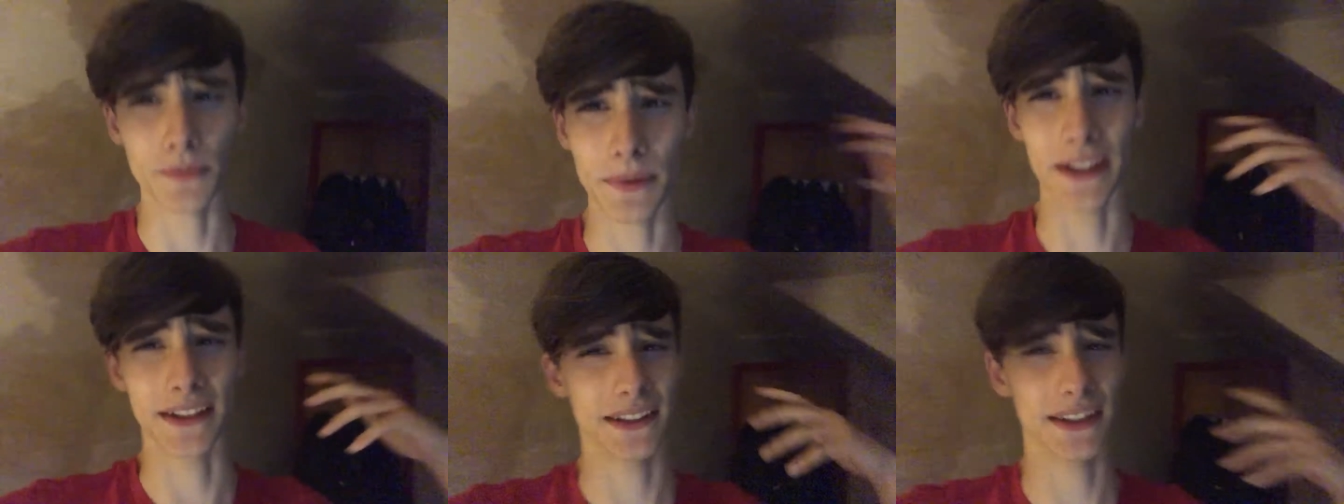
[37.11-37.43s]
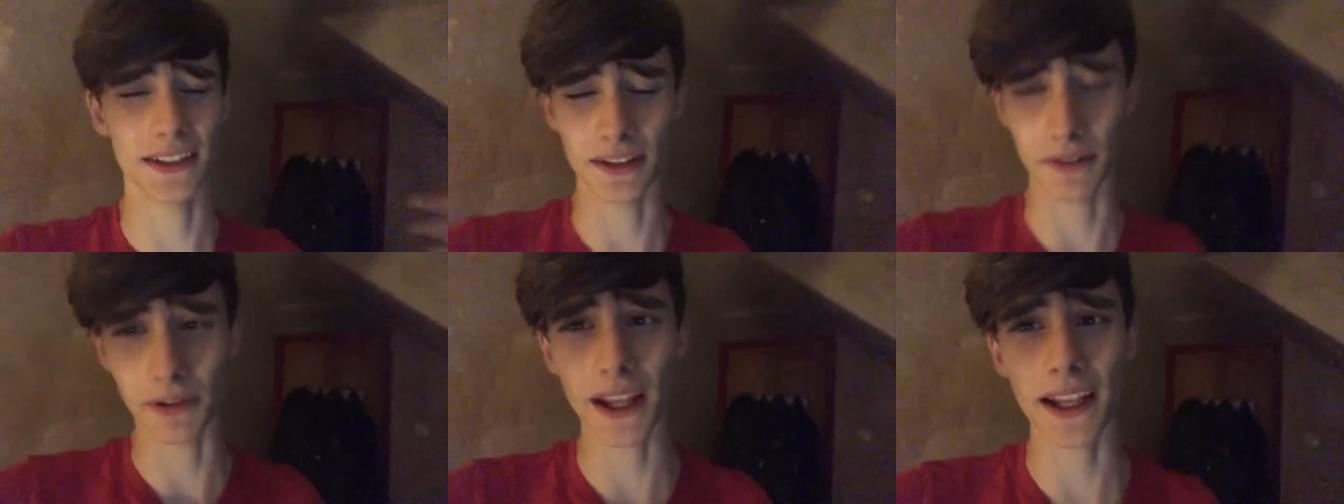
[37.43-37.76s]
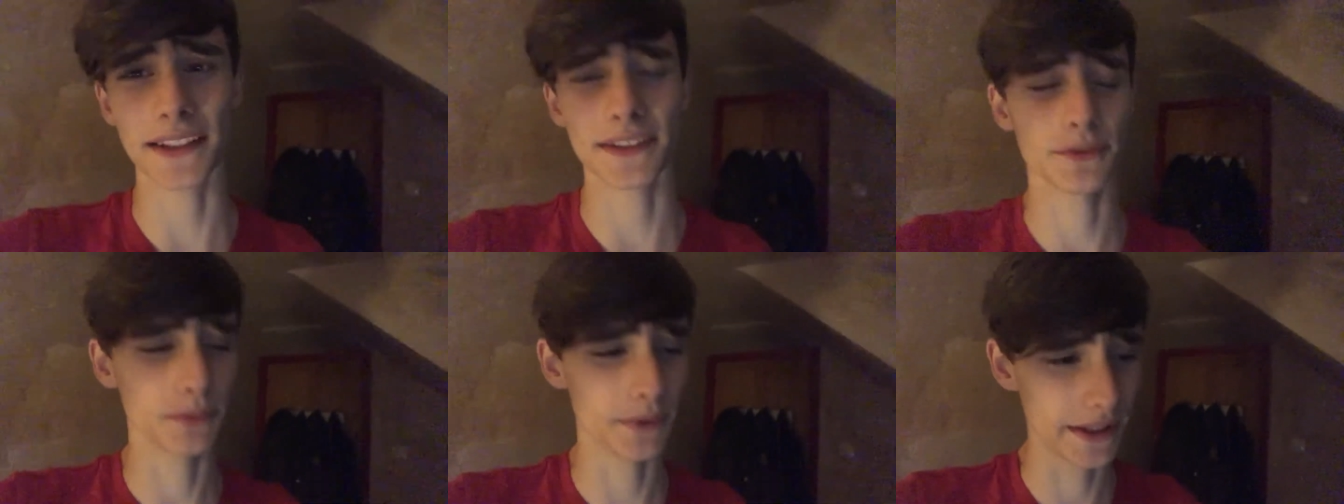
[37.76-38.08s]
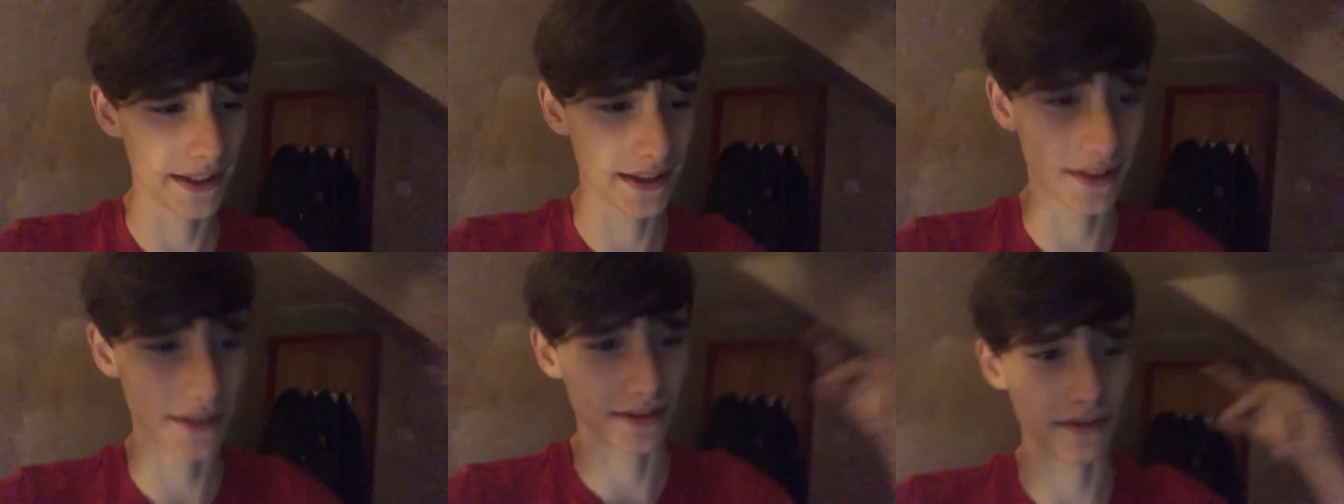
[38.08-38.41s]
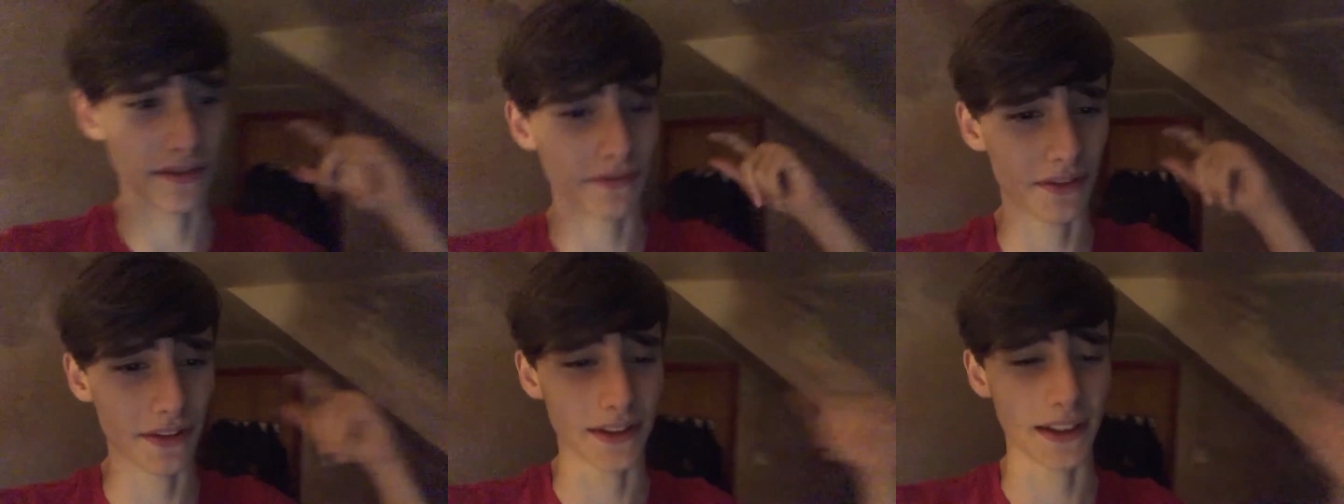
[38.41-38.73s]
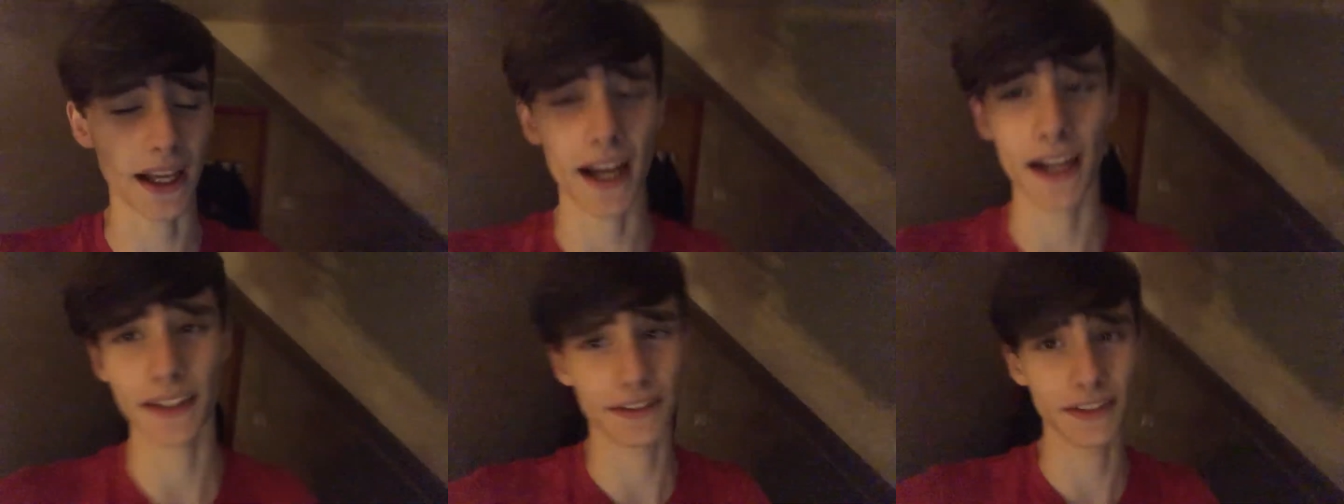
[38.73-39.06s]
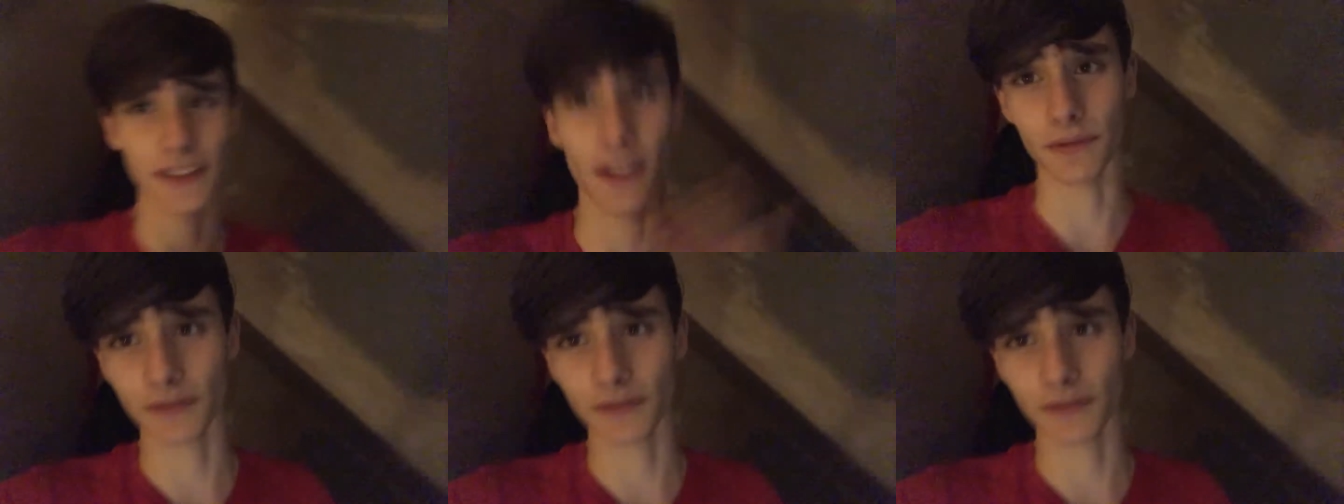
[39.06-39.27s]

like, you know, last week and stuff like that, and, you know,